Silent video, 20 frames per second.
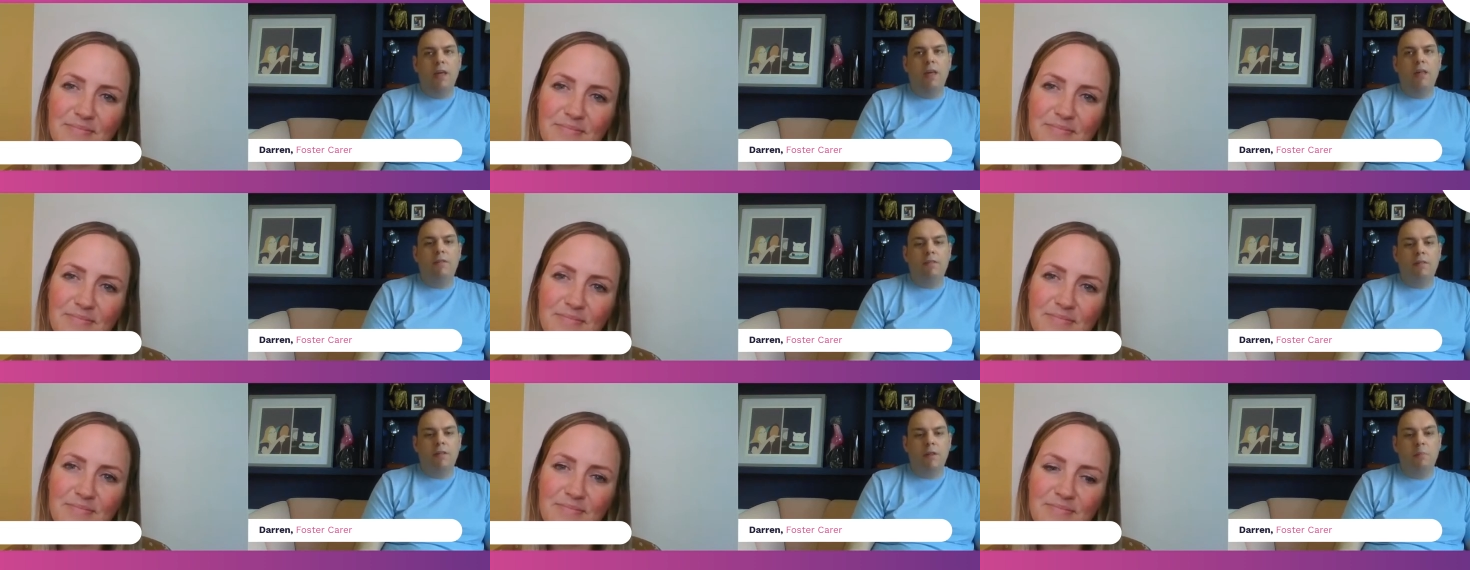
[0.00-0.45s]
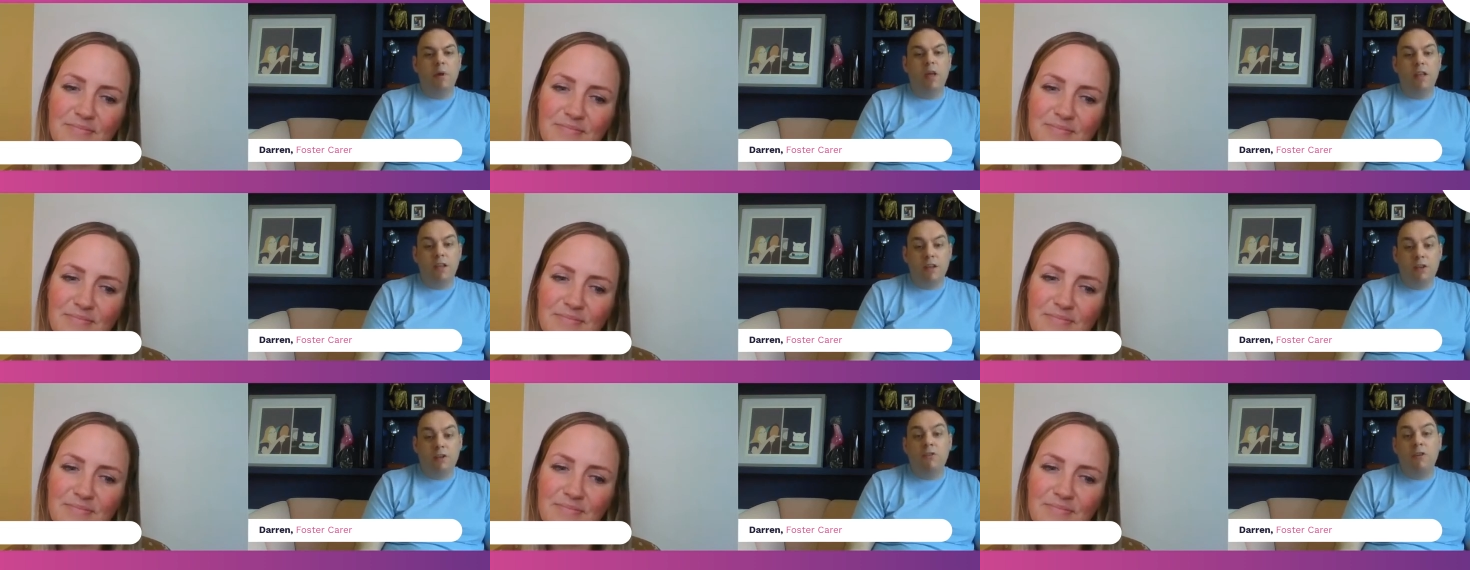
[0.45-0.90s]
Speaker 1: is the
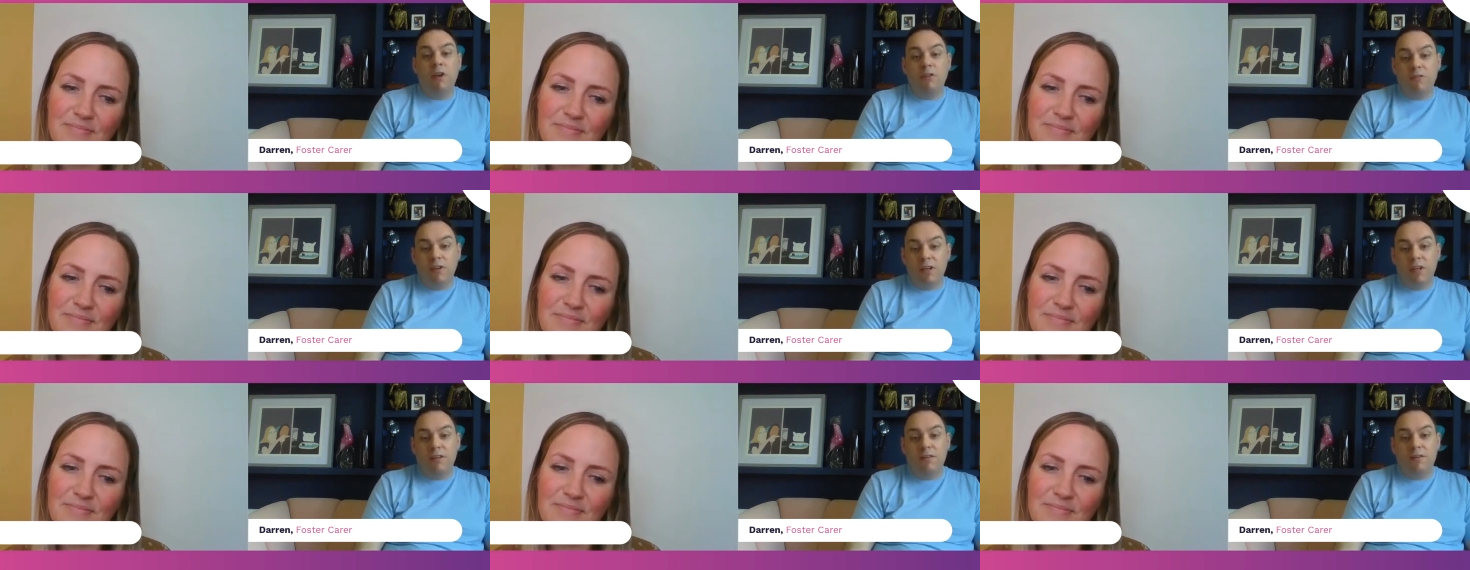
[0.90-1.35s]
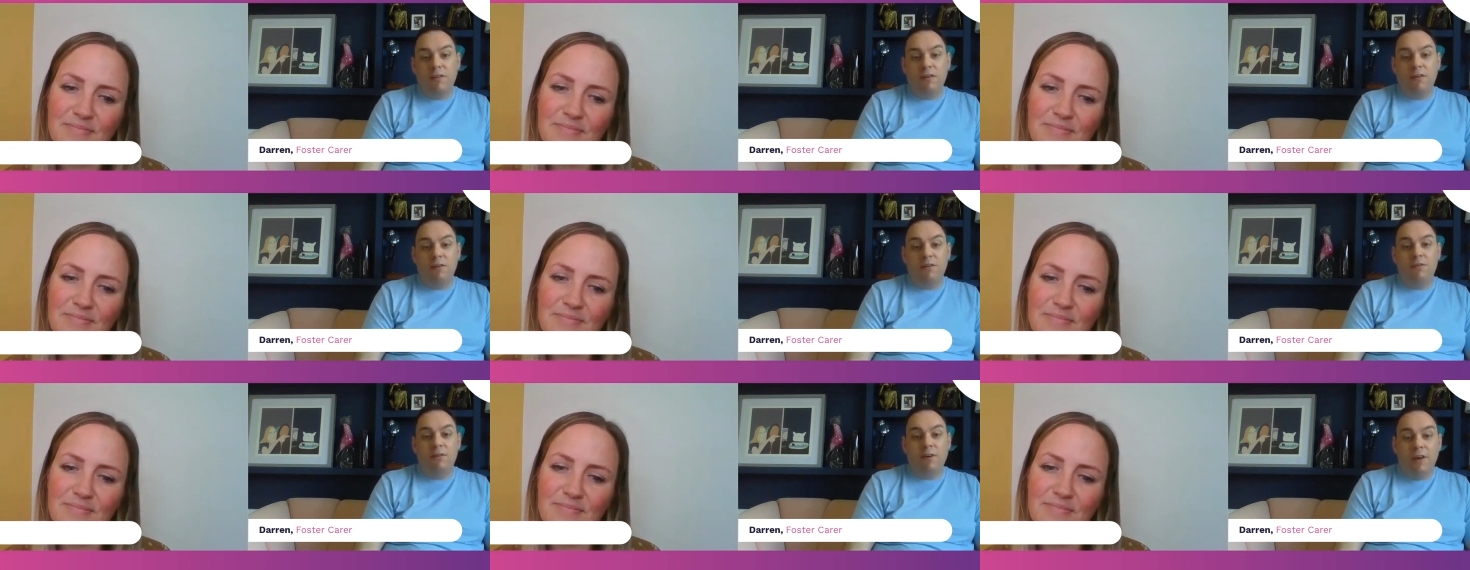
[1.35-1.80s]
bit that you don't need
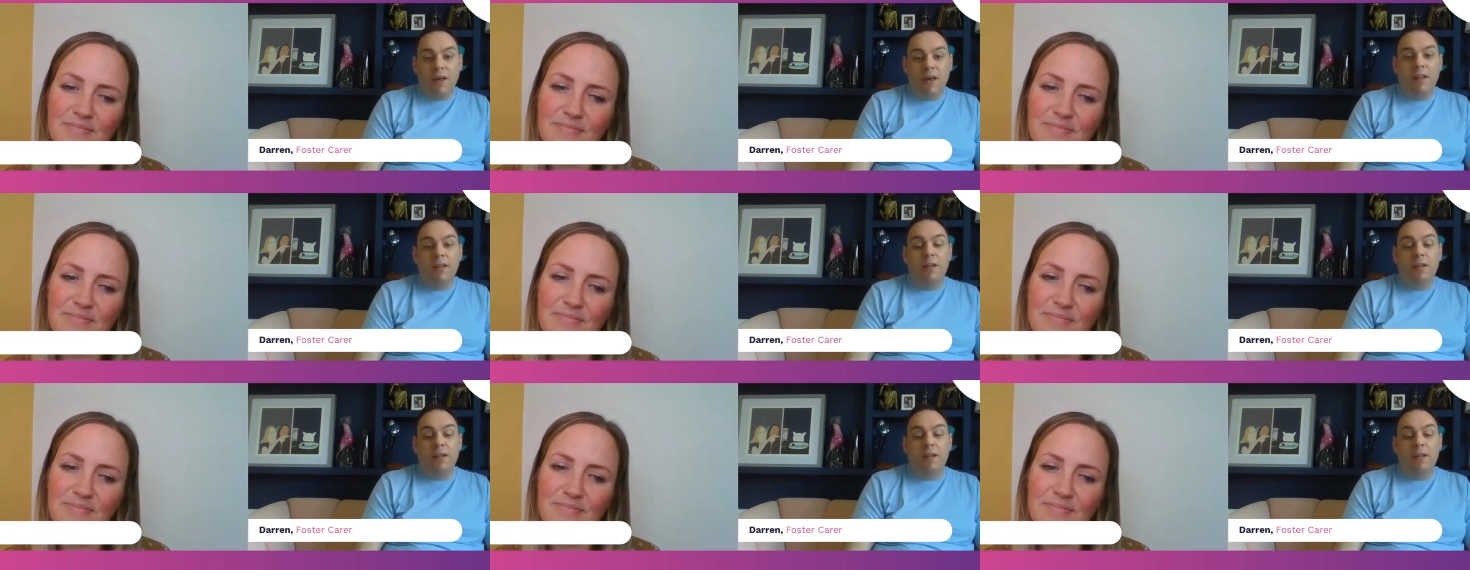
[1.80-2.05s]
to.